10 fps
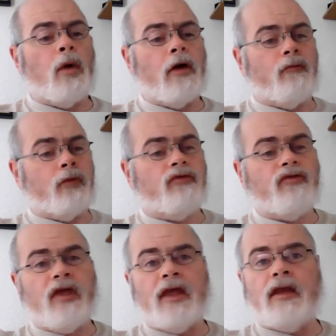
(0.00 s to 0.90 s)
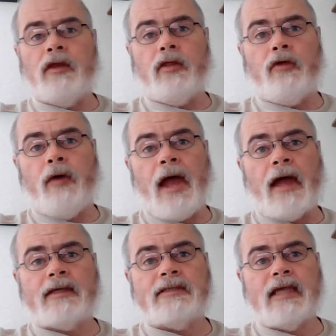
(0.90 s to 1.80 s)
where roots get into the
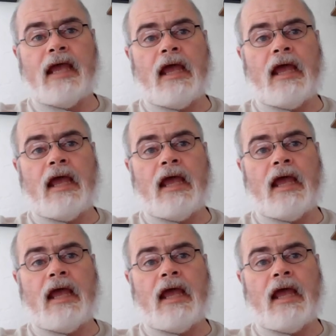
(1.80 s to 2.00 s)
cracks,